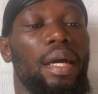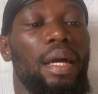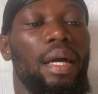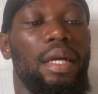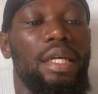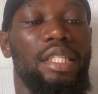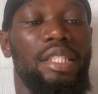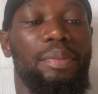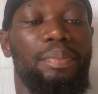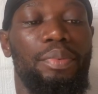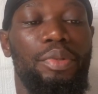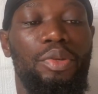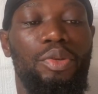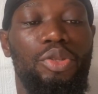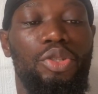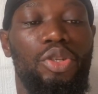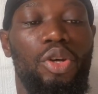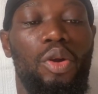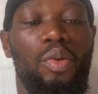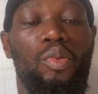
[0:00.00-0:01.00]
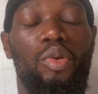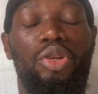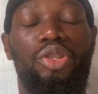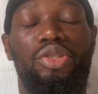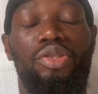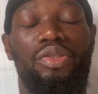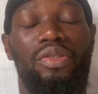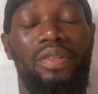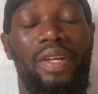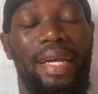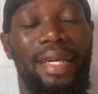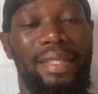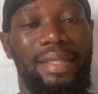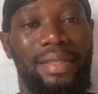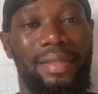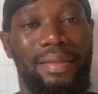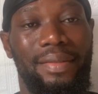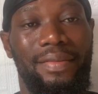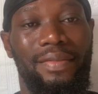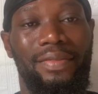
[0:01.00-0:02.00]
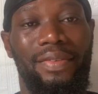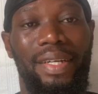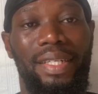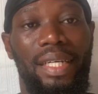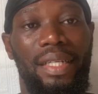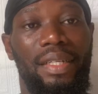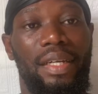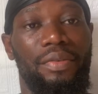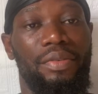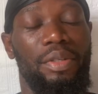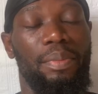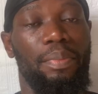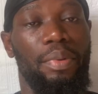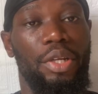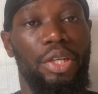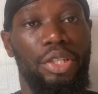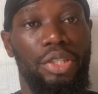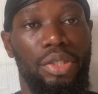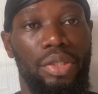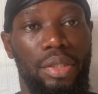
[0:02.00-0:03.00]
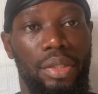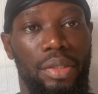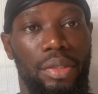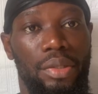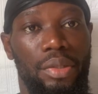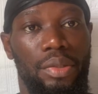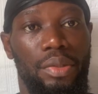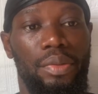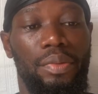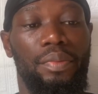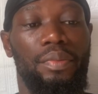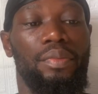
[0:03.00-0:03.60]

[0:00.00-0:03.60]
It builds on what you write rather than replacing you.